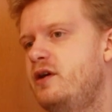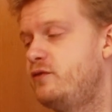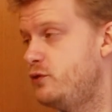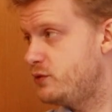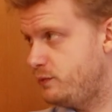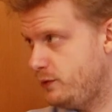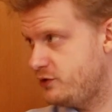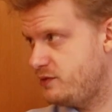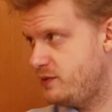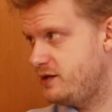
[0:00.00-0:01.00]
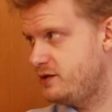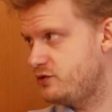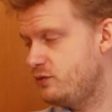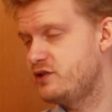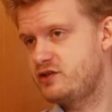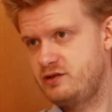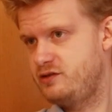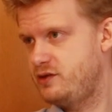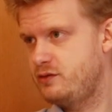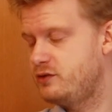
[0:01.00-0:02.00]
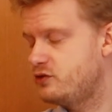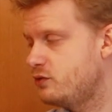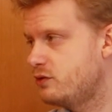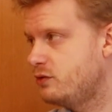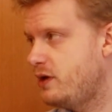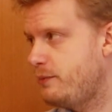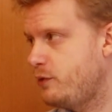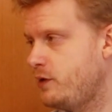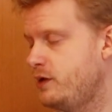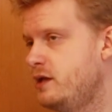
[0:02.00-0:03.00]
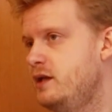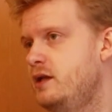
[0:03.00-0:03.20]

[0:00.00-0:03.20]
and future policymakers on this critical historical epoch.